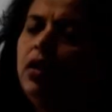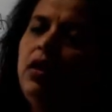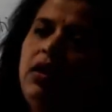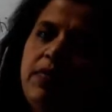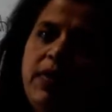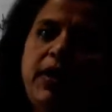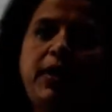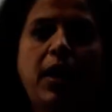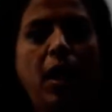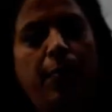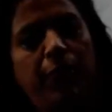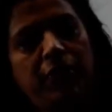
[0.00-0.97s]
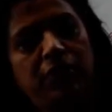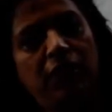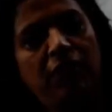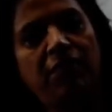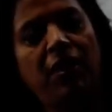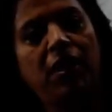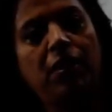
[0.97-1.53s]
Even it happens
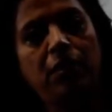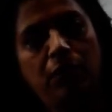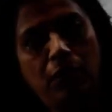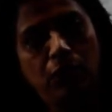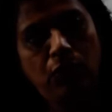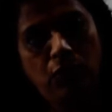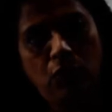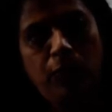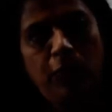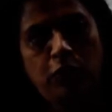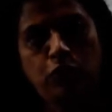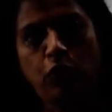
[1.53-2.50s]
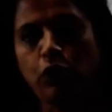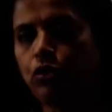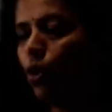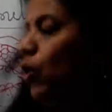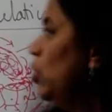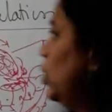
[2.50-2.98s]
same way in humans also.